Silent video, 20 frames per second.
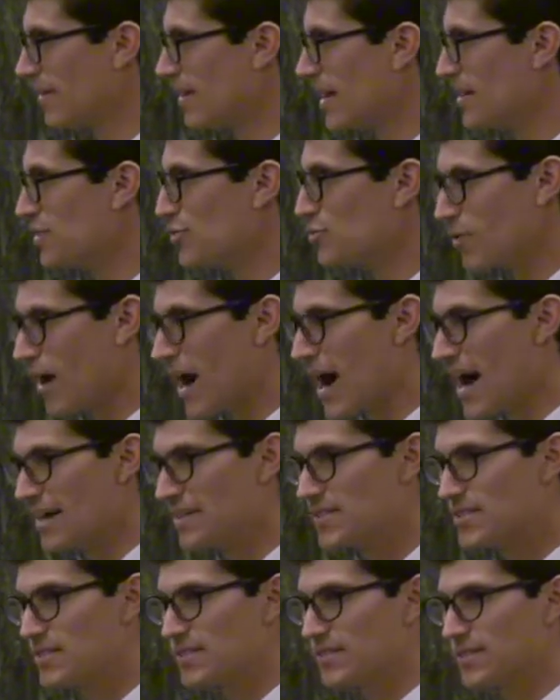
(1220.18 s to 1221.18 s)
And you
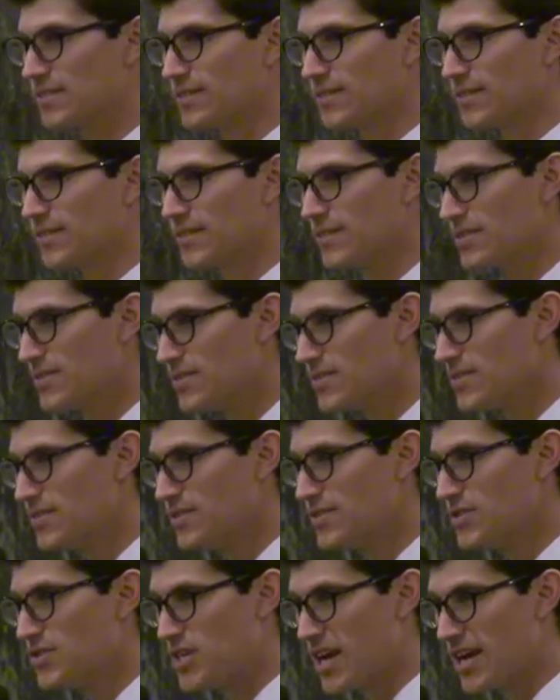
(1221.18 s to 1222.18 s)
rise,
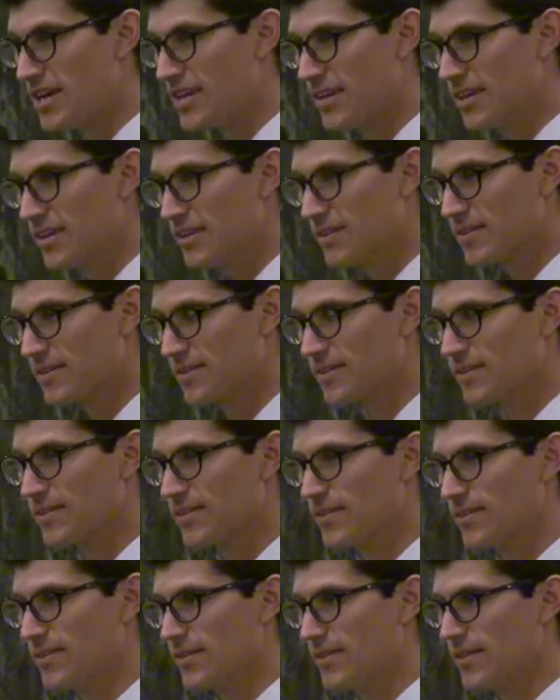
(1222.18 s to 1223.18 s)
shaking,
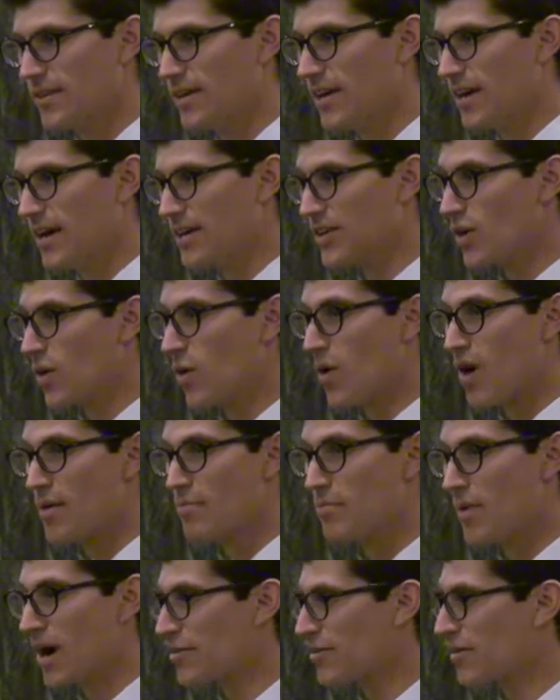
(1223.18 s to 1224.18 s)
and go
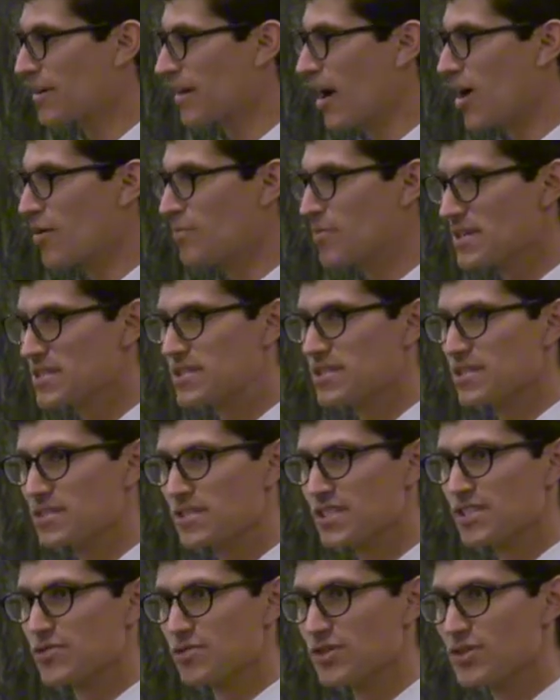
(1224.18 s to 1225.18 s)
on muttering, our
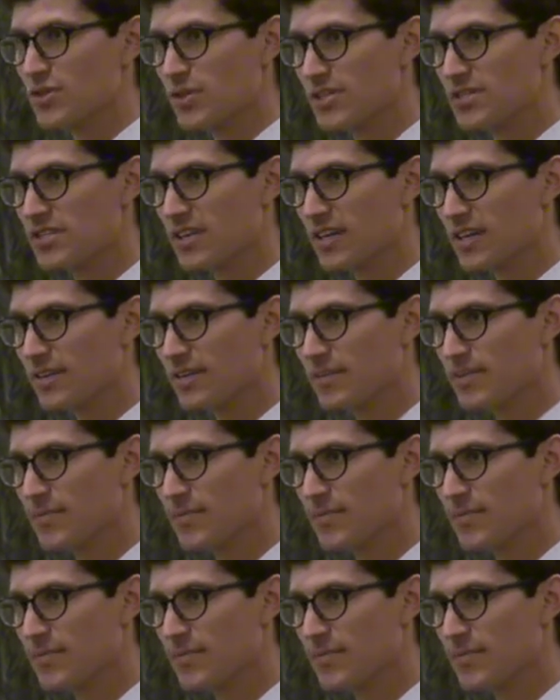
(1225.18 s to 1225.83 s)
business is rejoicing.